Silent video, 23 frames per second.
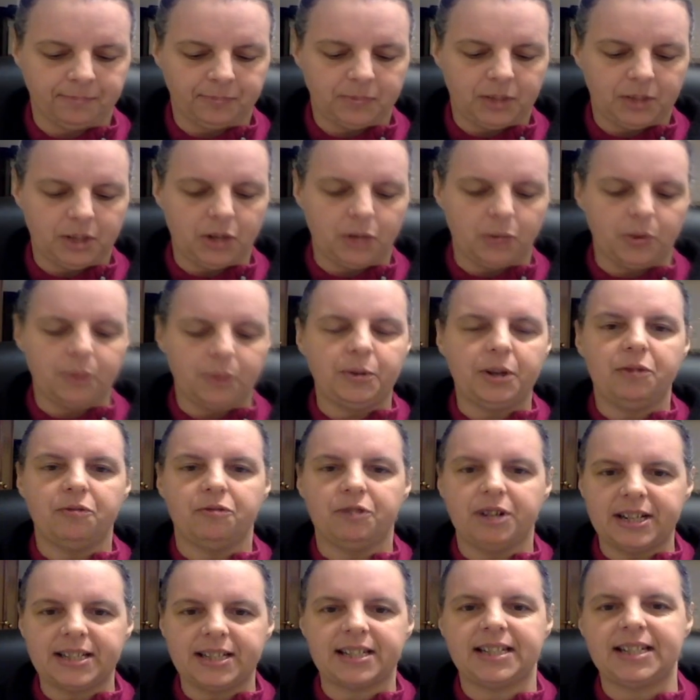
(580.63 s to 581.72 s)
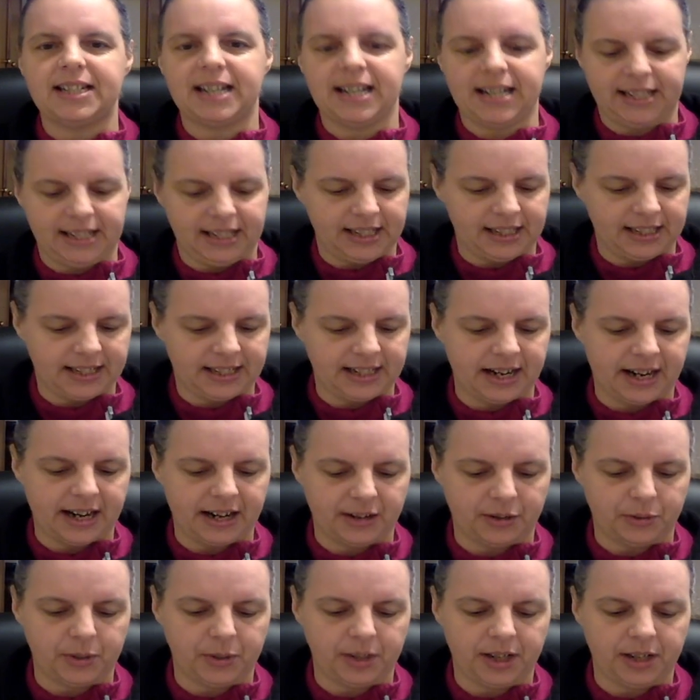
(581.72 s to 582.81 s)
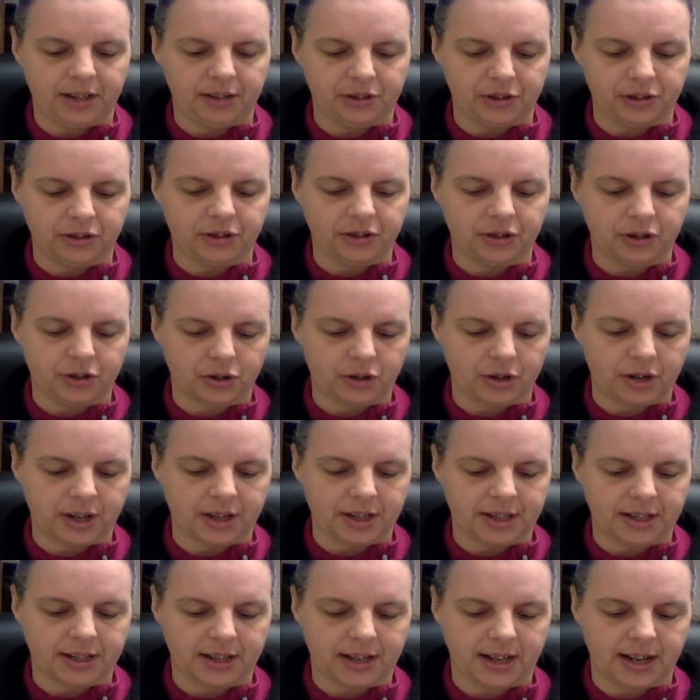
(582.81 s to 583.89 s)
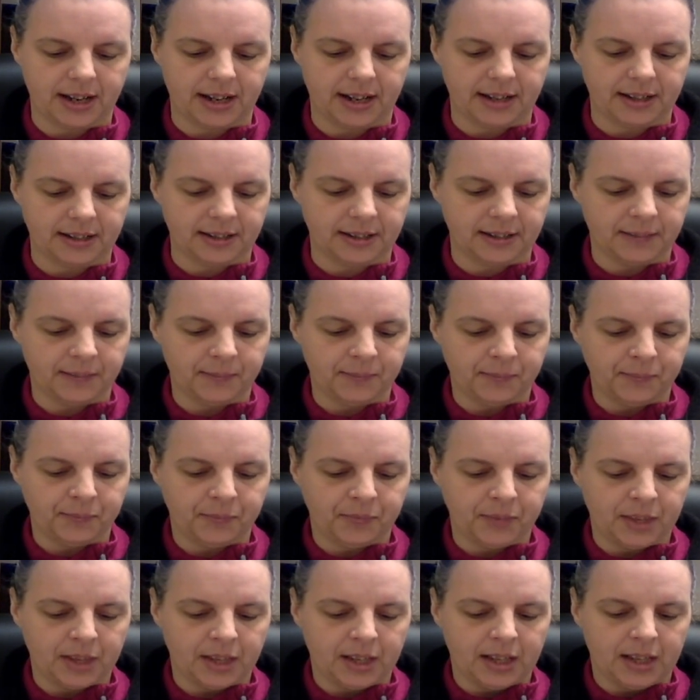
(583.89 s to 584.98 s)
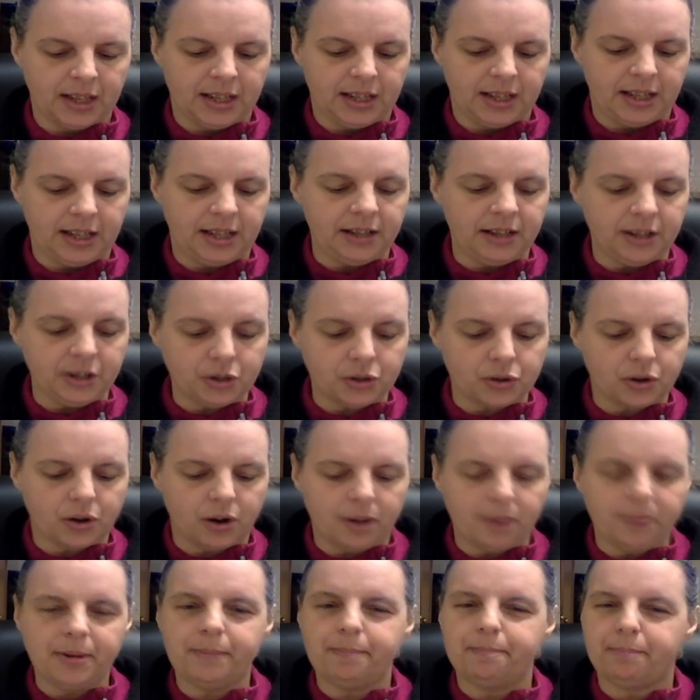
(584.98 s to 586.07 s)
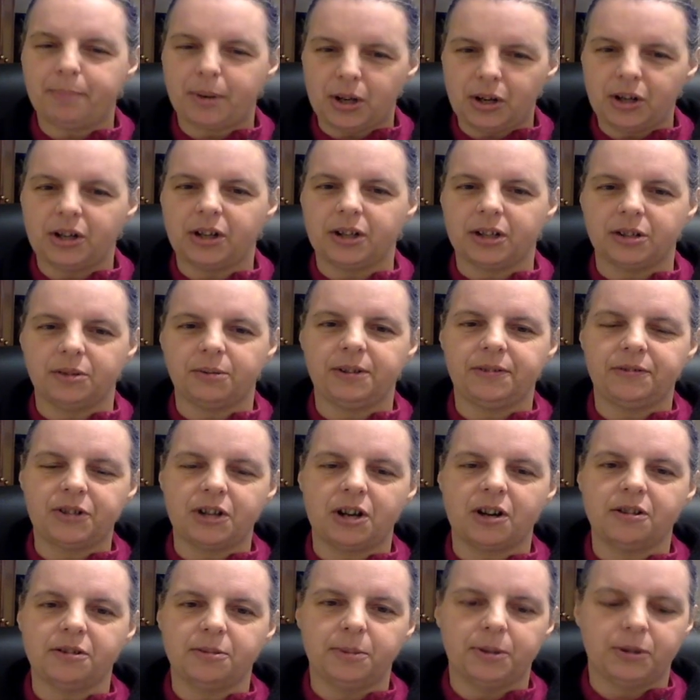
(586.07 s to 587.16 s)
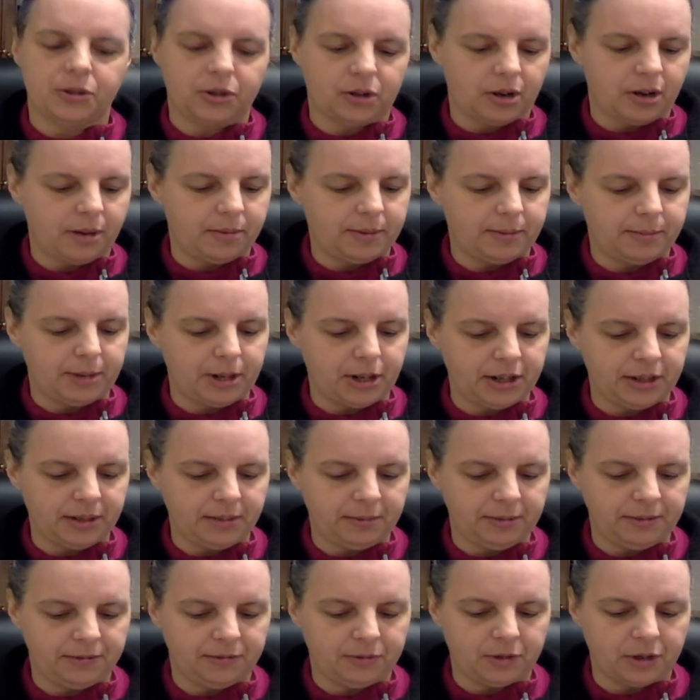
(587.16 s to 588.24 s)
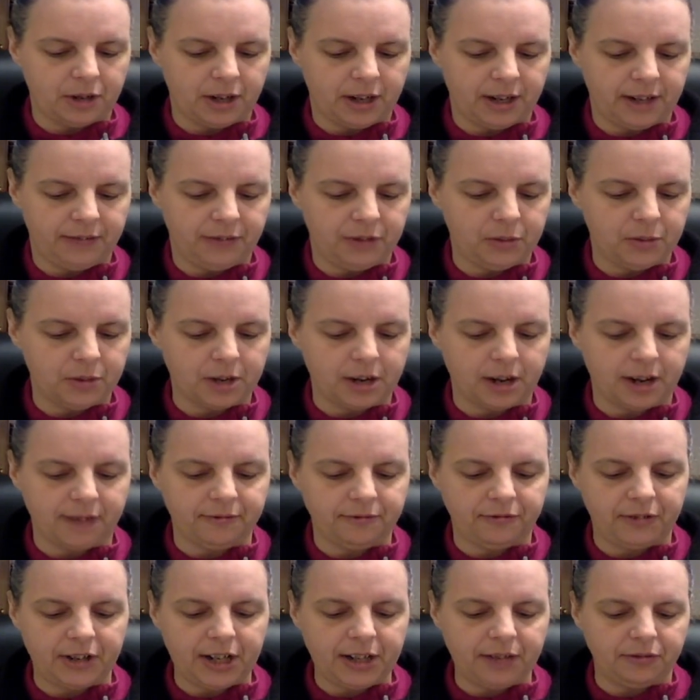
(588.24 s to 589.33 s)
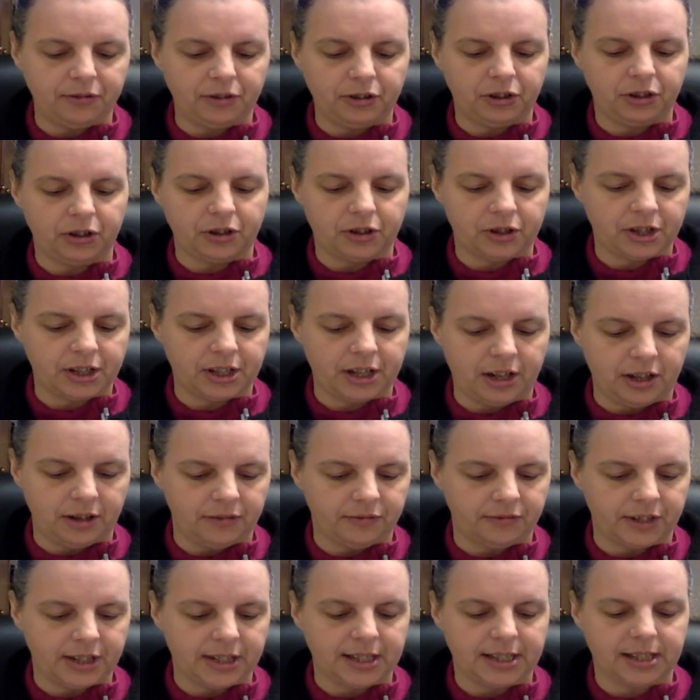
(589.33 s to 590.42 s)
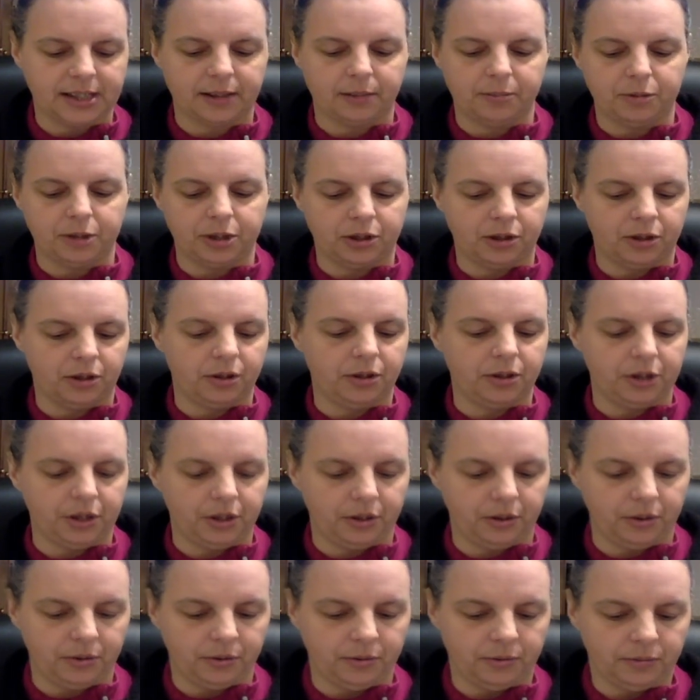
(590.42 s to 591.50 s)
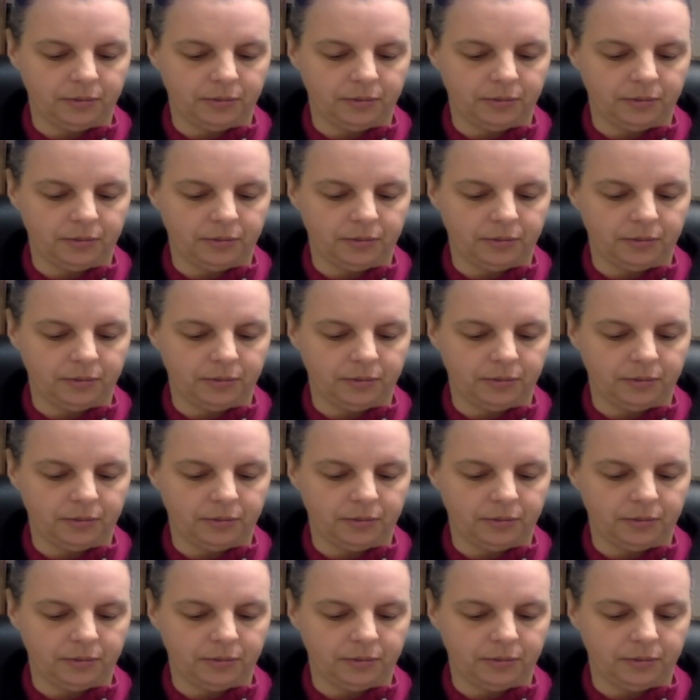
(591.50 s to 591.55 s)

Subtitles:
you know, when we risk taking a stand, we learn to trust. And in the trauma bond, we've talked about trauma bonding before. If you were unfaithful to yourself and someone hurt you,